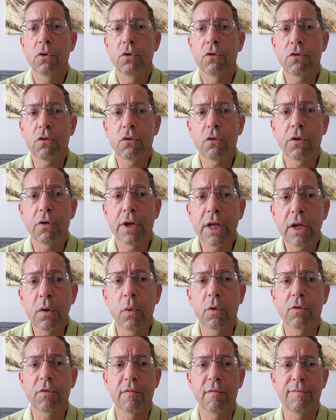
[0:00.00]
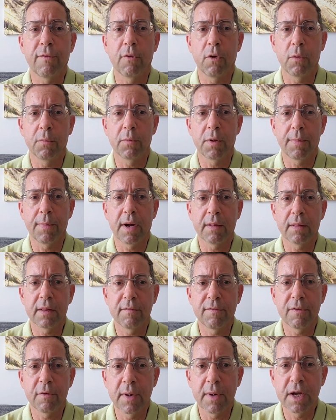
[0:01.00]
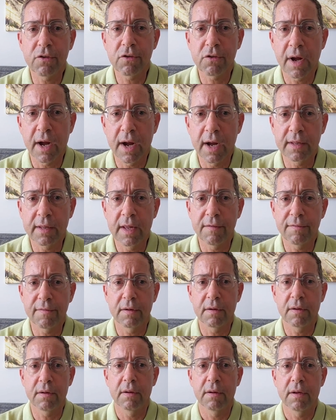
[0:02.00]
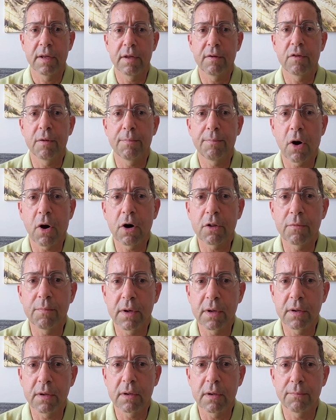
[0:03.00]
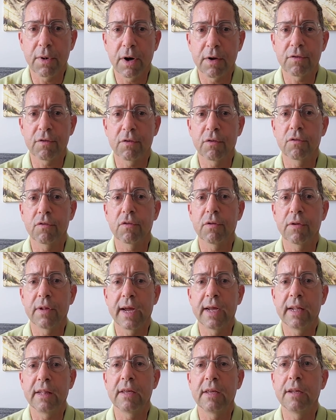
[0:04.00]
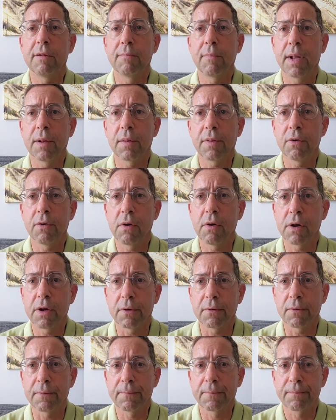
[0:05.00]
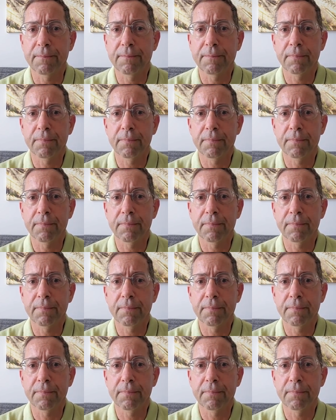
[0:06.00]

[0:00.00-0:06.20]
to ensure he was informed about the information I had given his department in Brussels 19 months earlier,